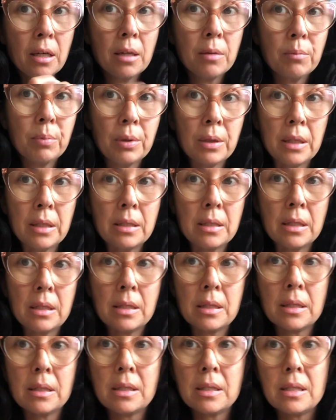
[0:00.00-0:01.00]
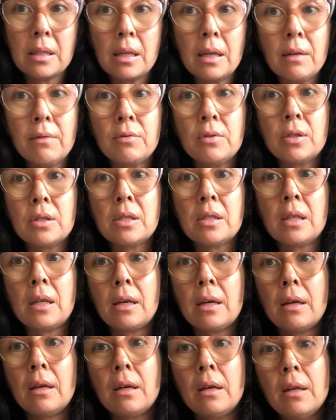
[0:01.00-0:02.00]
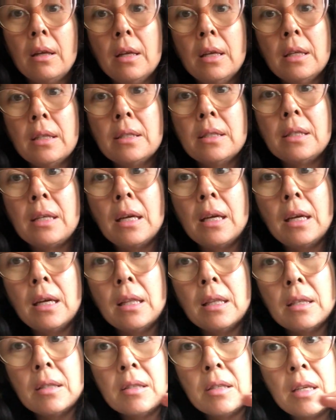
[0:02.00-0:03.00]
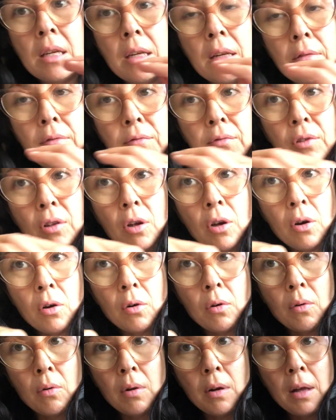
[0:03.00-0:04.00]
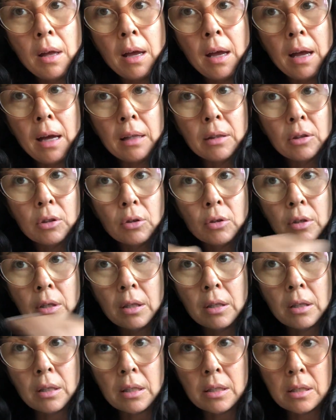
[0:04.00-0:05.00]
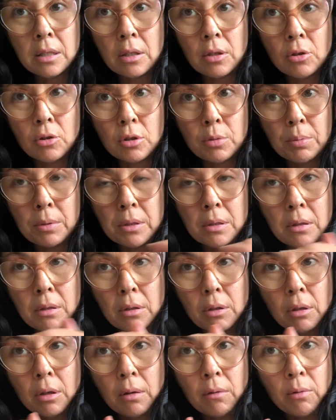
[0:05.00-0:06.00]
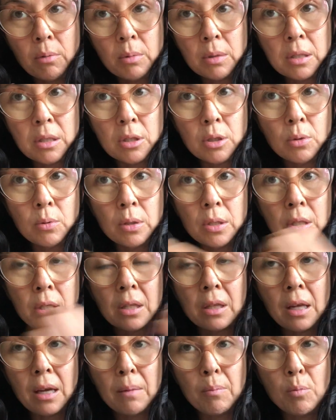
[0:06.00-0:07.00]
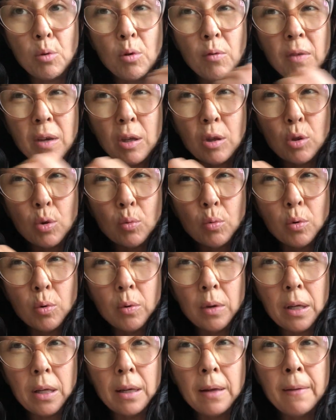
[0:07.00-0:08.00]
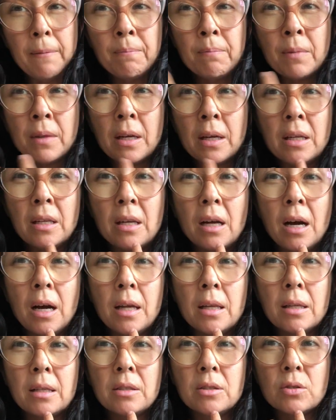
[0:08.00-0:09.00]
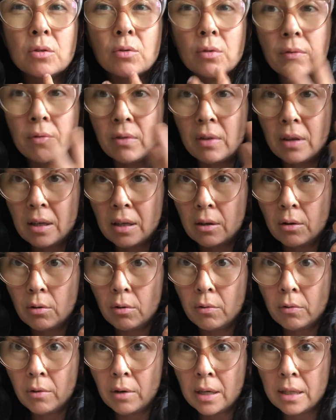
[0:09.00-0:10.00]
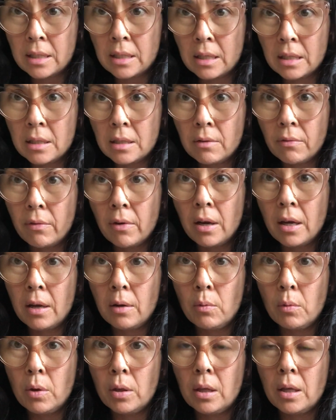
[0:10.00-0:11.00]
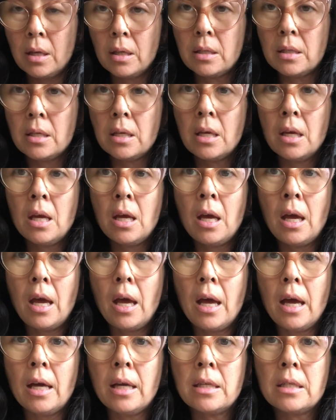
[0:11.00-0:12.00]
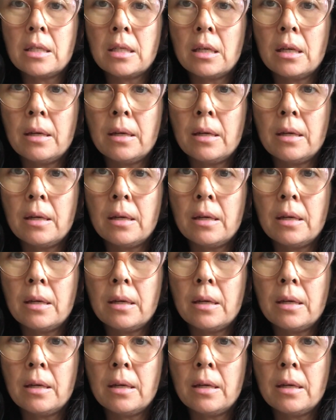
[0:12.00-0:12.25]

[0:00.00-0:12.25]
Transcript: in places instead of just like staying in the state of flow and learning the lesson you're supposed to learn from a situation, like moving through it and not sort of like over-identifying with it and